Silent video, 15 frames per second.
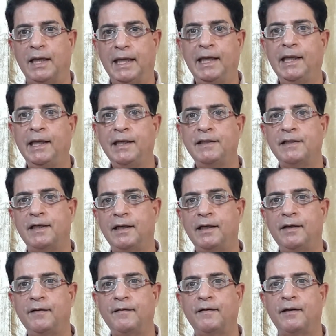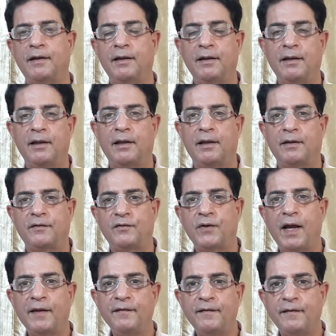eat is a
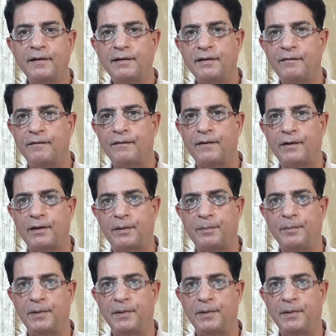transitive verb,